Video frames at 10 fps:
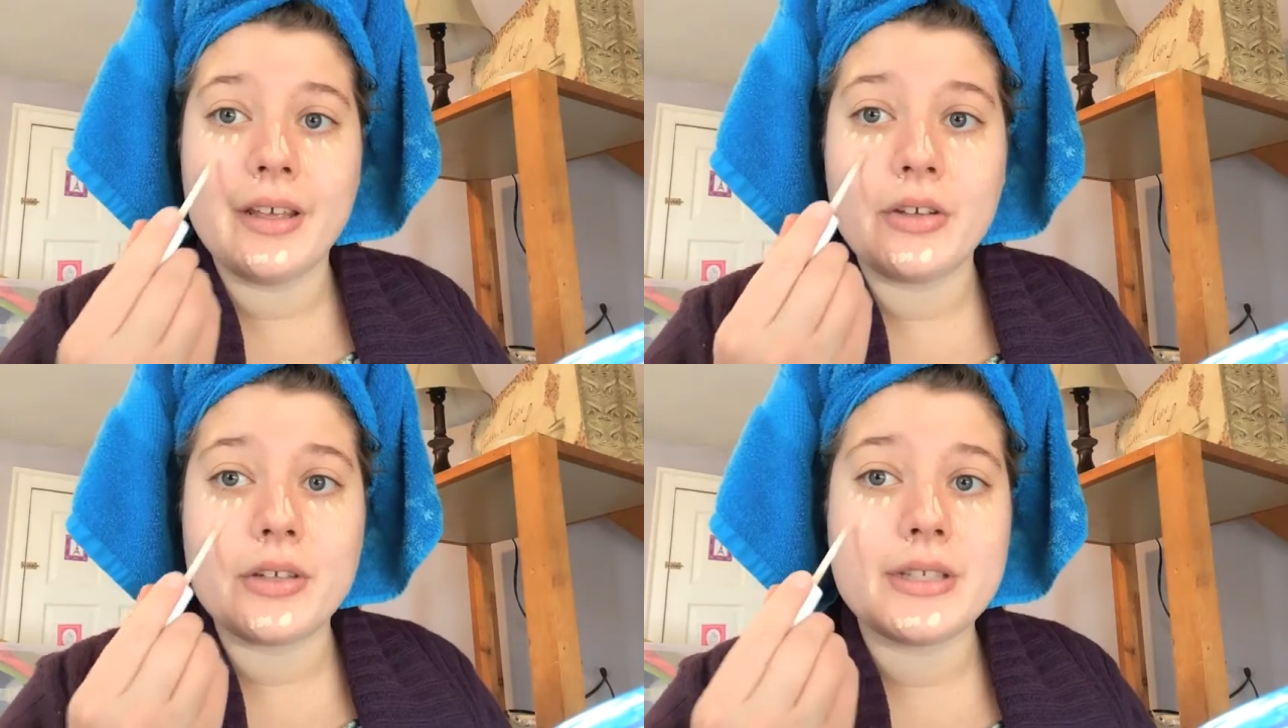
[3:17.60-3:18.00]

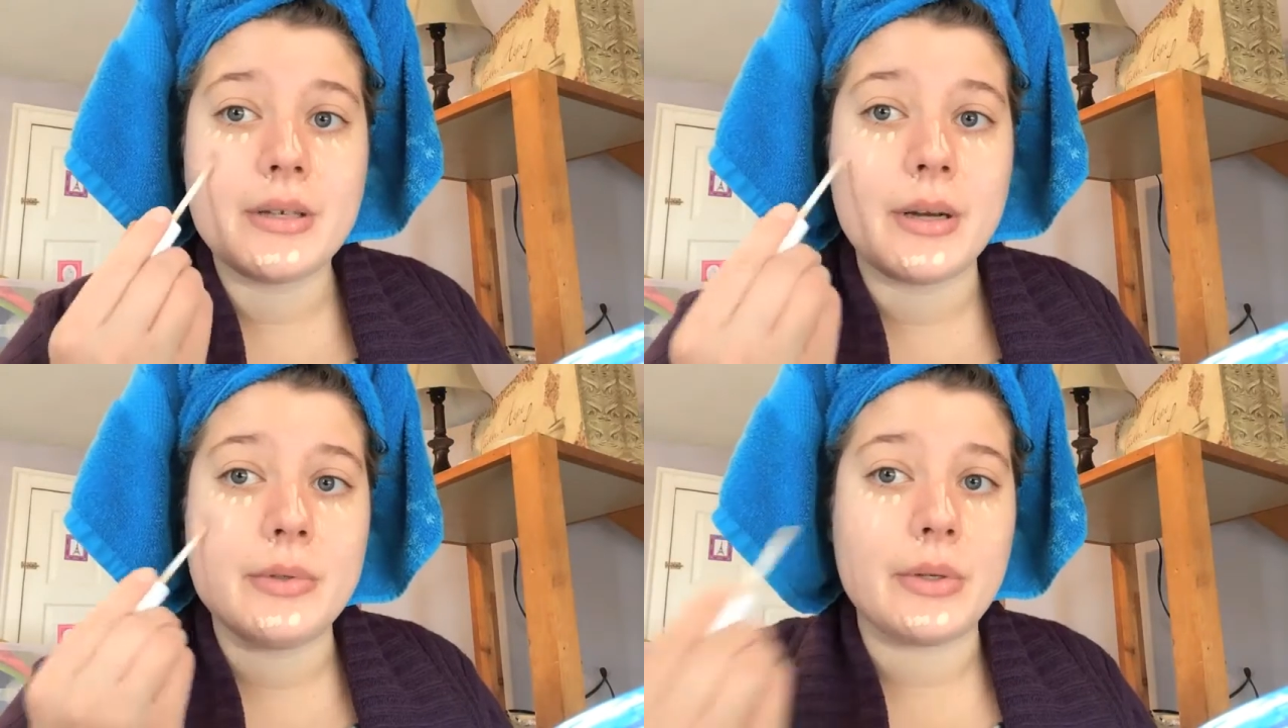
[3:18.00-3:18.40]
you can
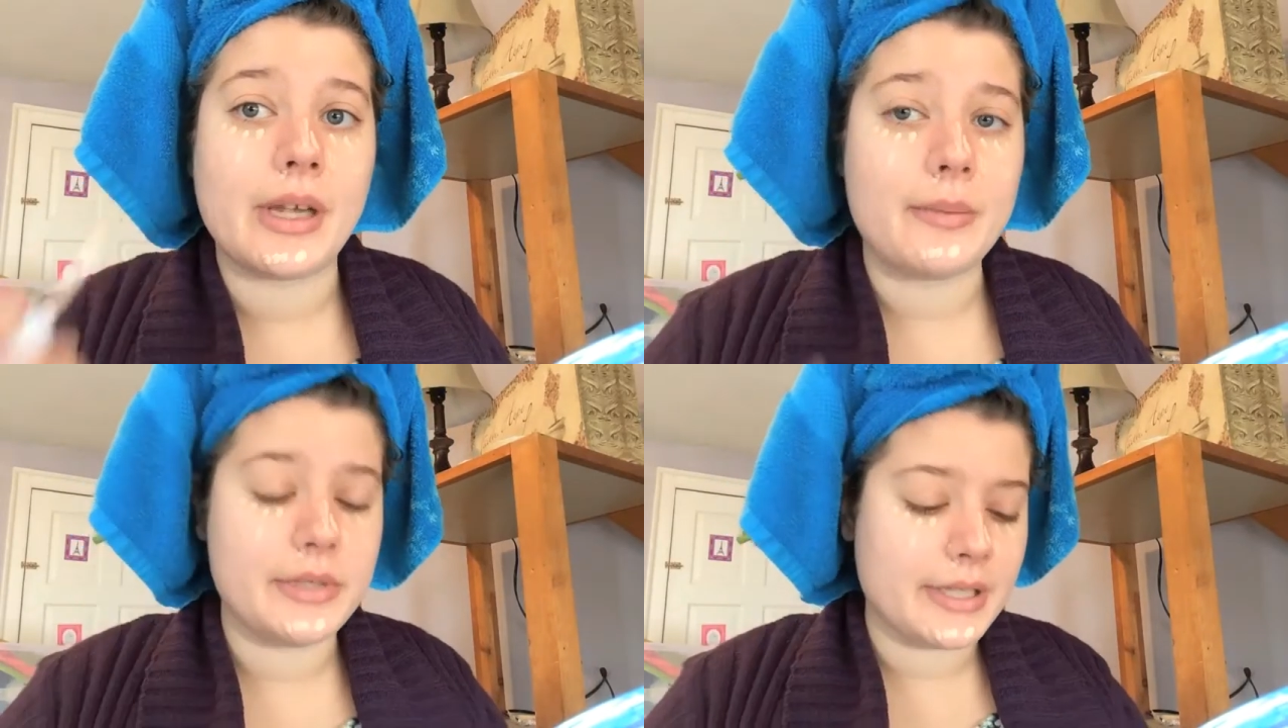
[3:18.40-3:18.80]
see what I'm
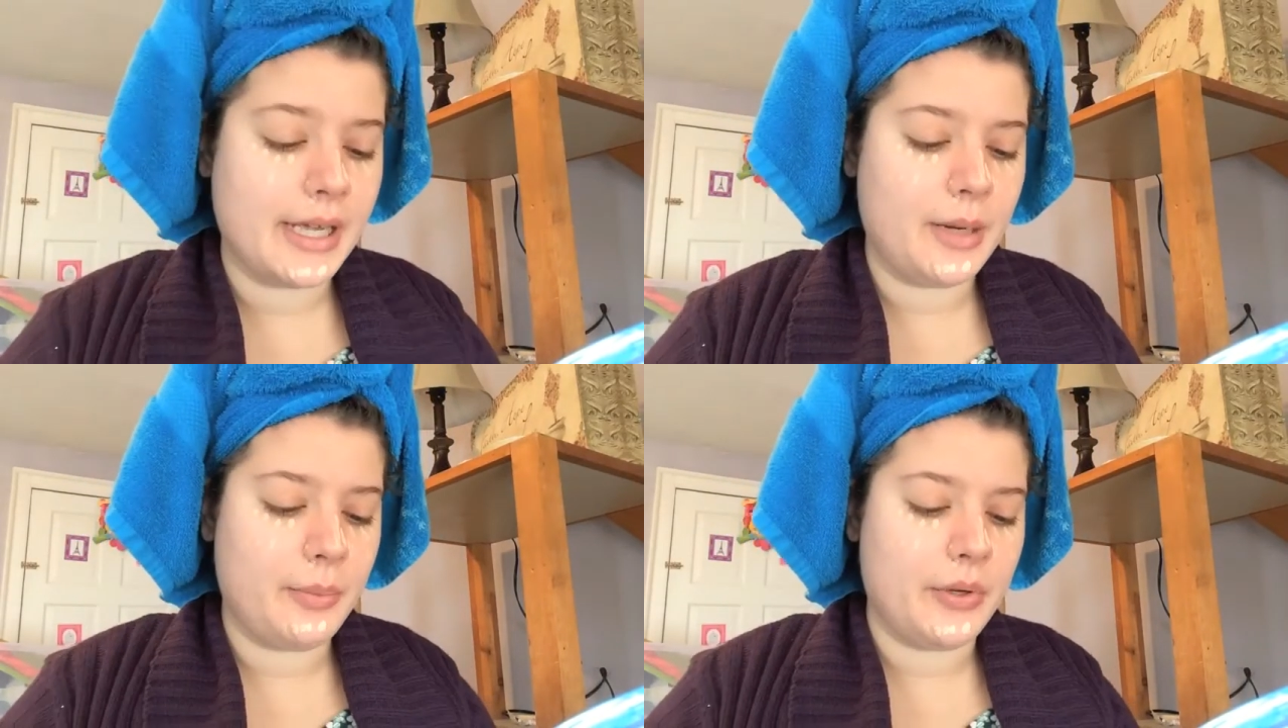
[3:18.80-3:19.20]
doing. I'm just
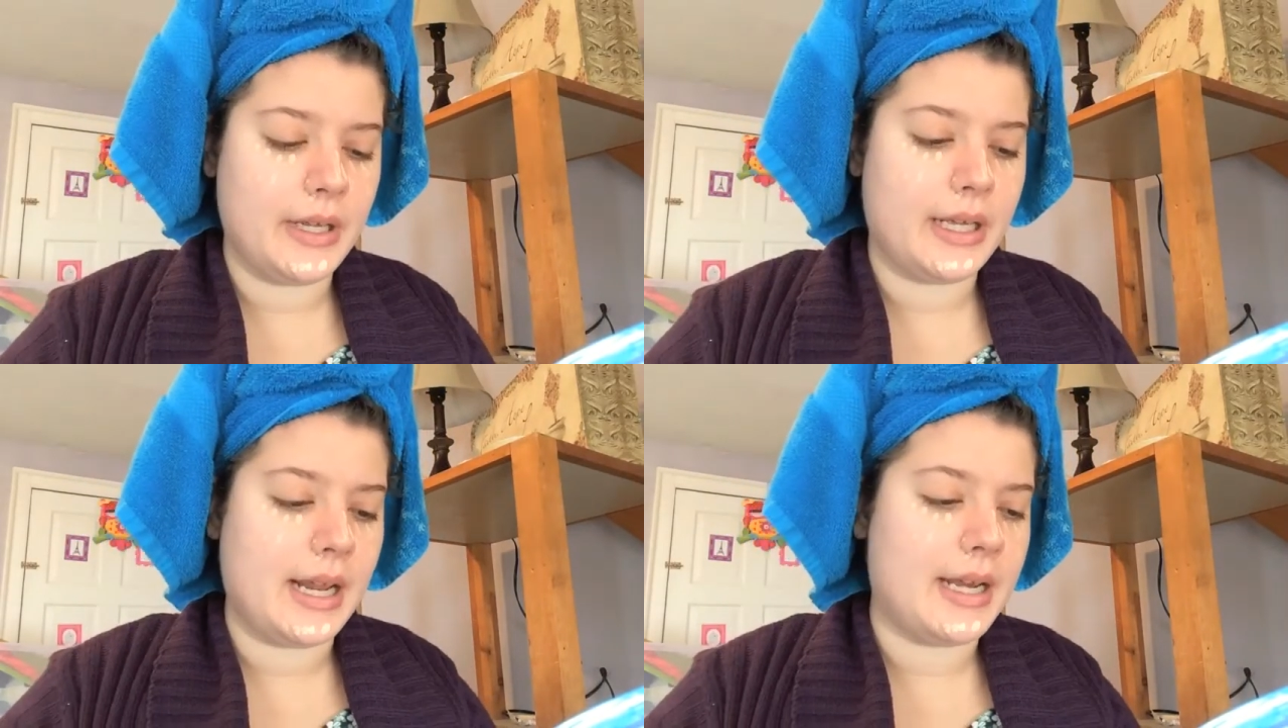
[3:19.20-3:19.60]
kind of
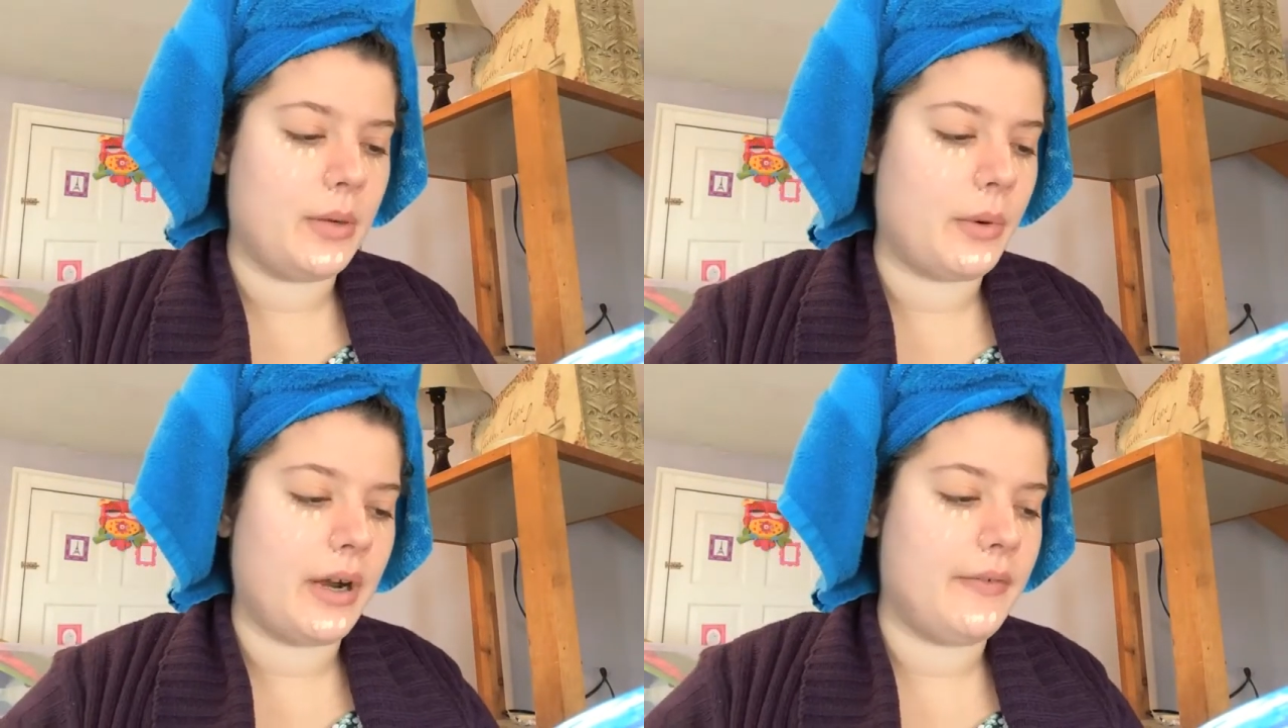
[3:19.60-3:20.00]
putting it
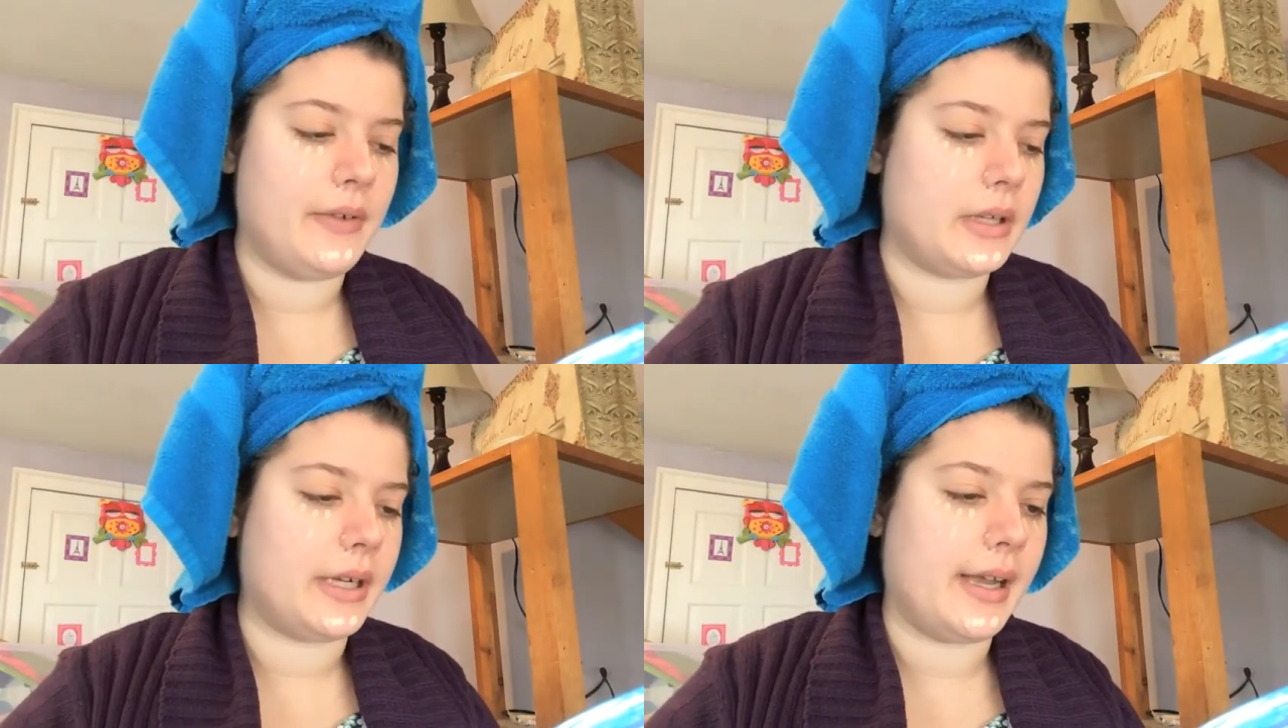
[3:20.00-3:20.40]
anywhere I
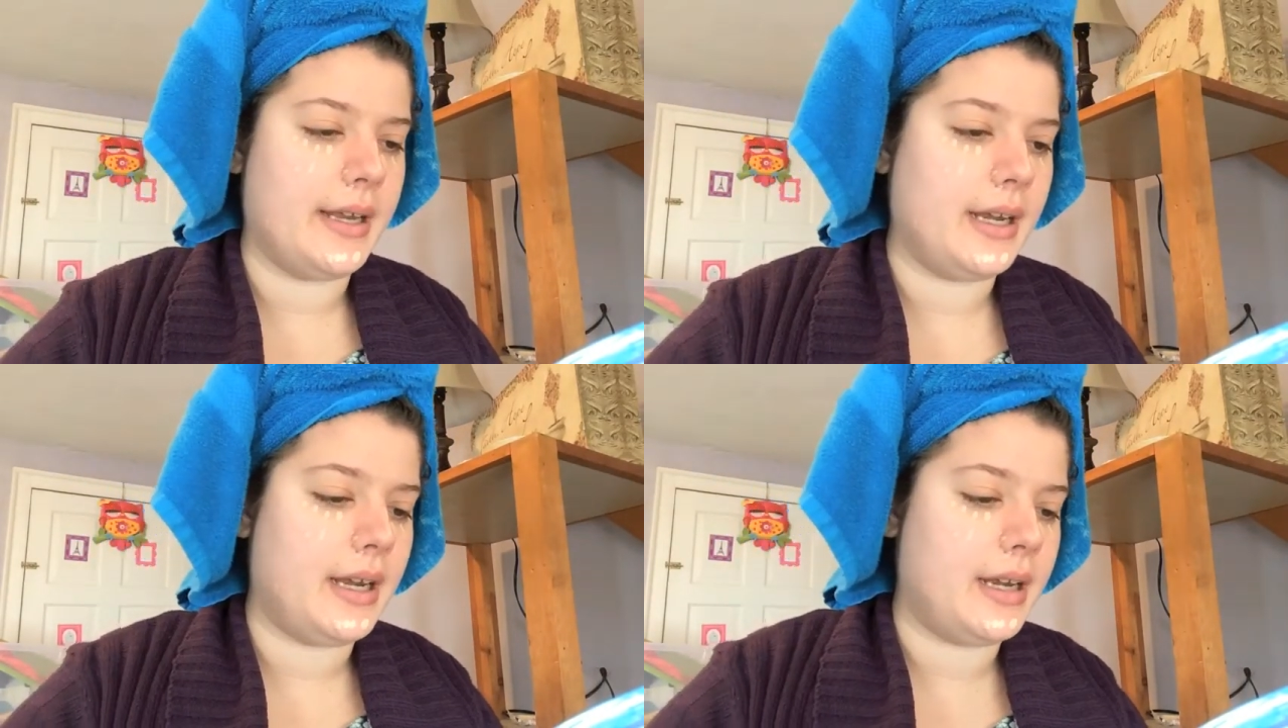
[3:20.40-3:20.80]
feel like
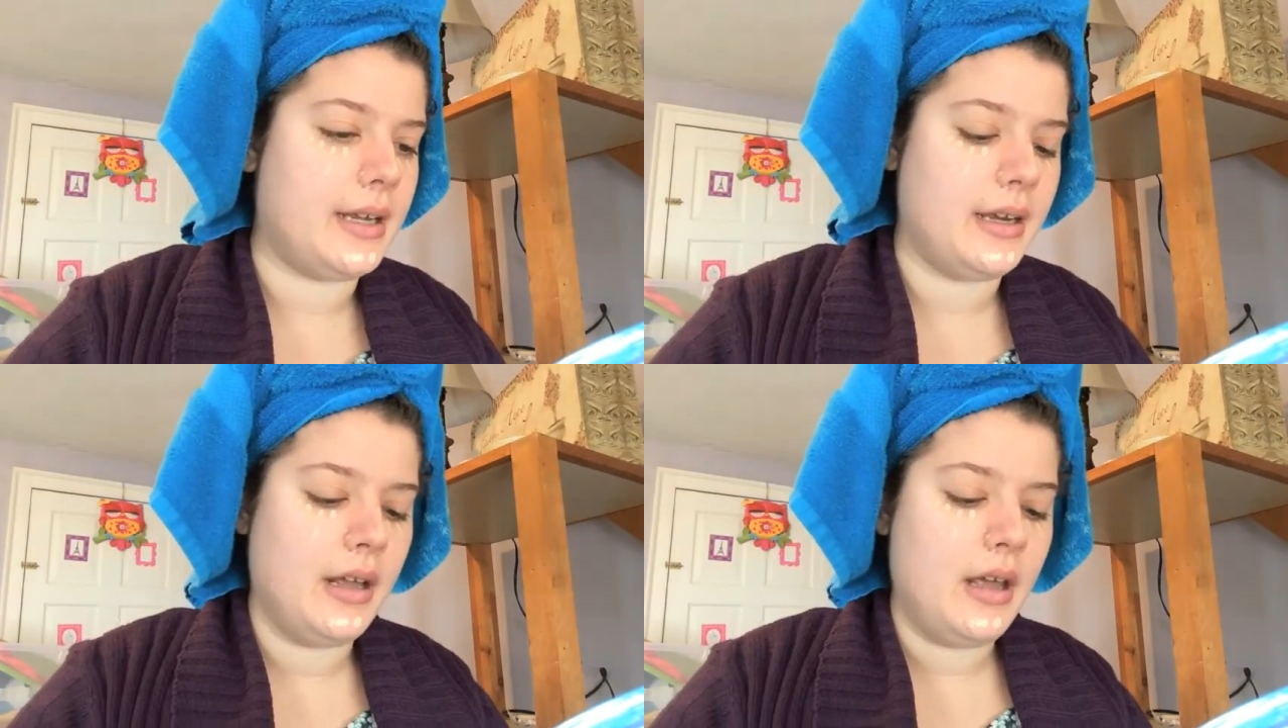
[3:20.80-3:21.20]
I need
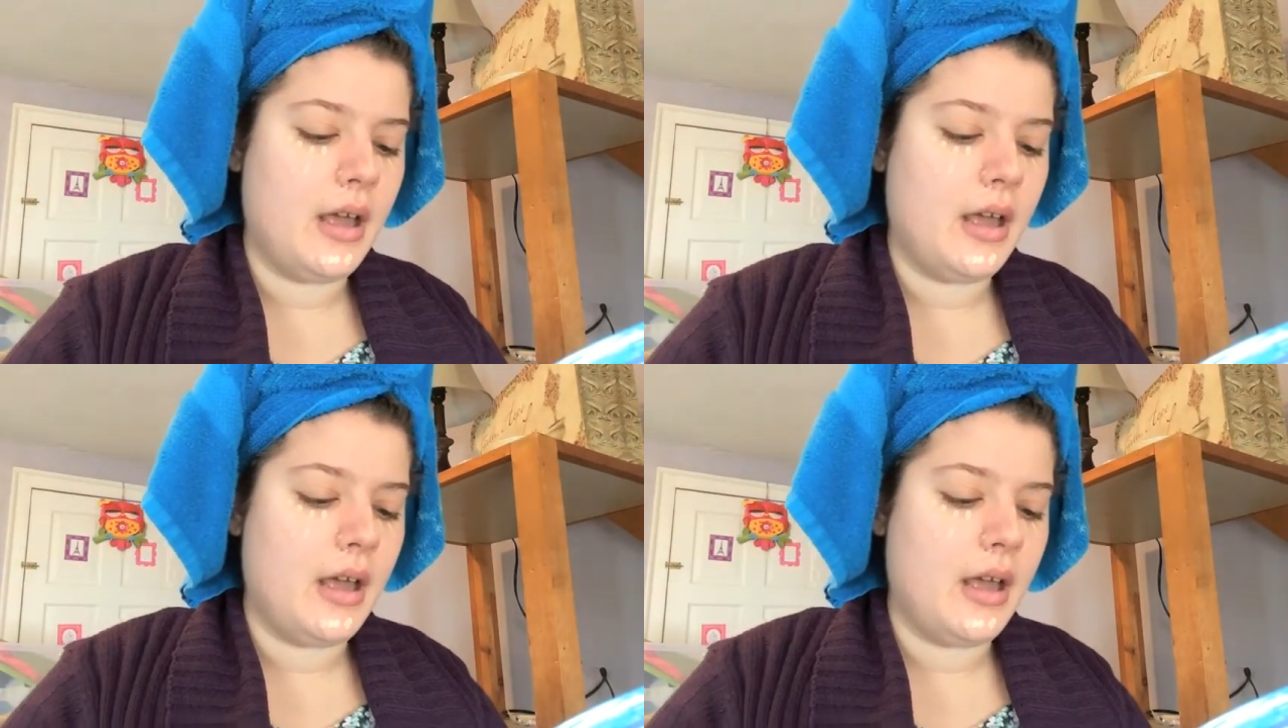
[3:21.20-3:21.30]
it.